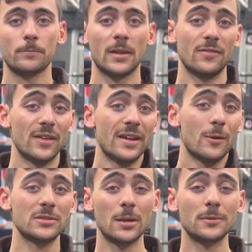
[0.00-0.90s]
And then
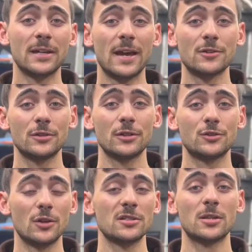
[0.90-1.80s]
I was able to actually
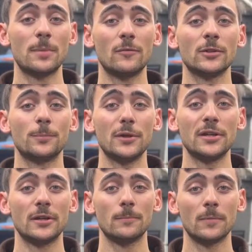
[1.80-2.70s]
adjust the beveled
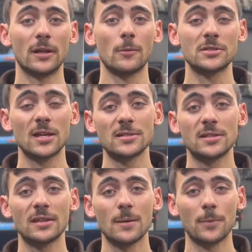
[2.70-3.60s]
pinion, and I was
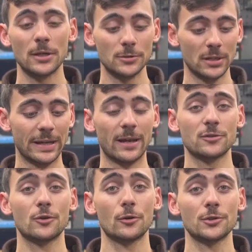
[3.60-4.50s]
testing that by using an
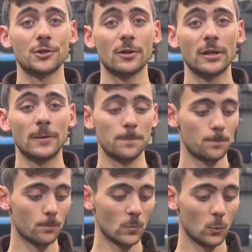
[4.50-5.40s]
external circuit
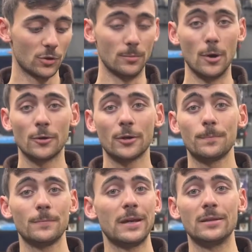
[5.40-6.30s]
with the
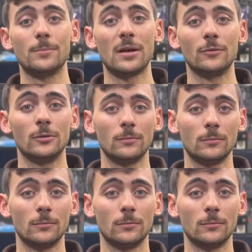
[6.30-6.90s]
motor and the bevel.